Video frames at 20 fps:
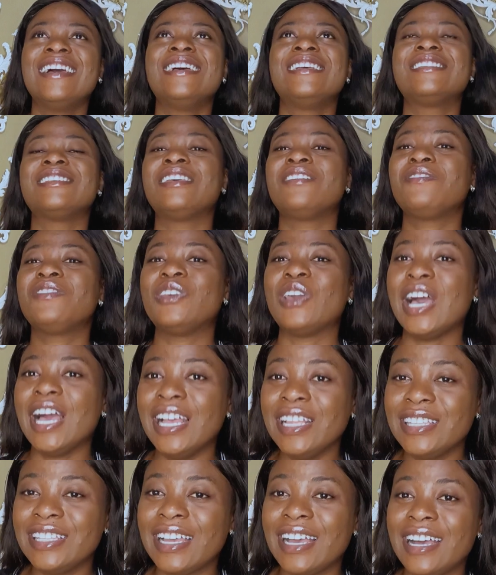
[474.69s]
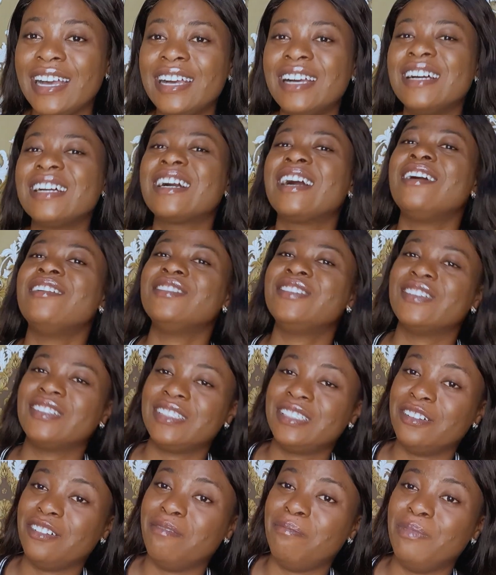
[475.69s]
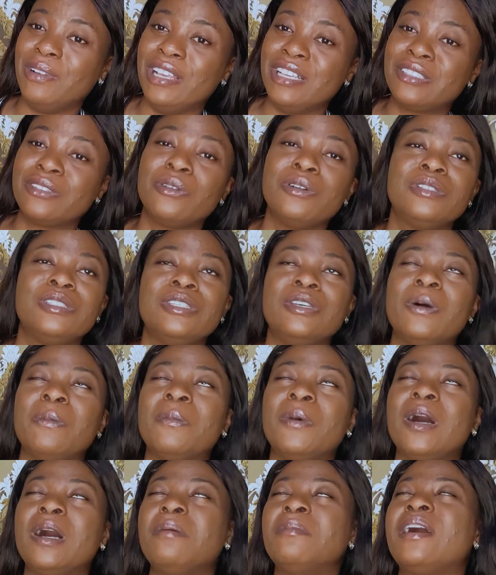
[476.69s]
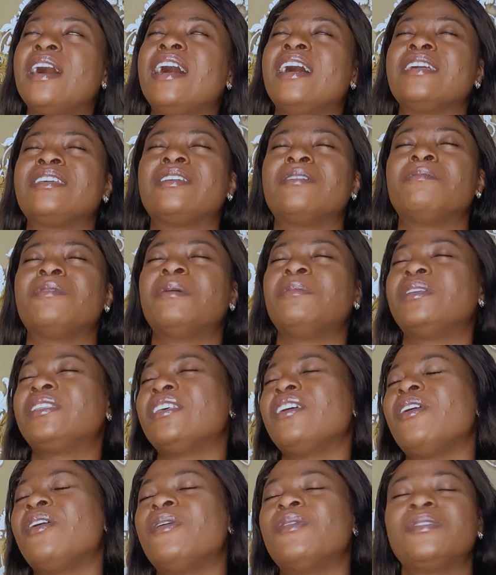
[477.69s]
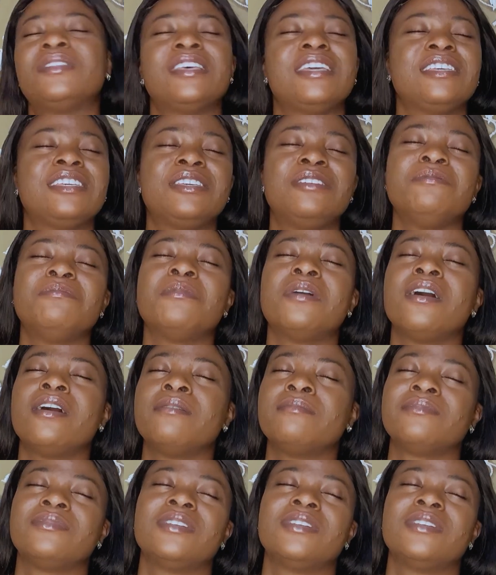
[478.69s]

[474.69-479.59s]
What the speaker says: So if you had that, count yourself blessed. Go to your mom, hug your mom, and say, oh, thank you, mom.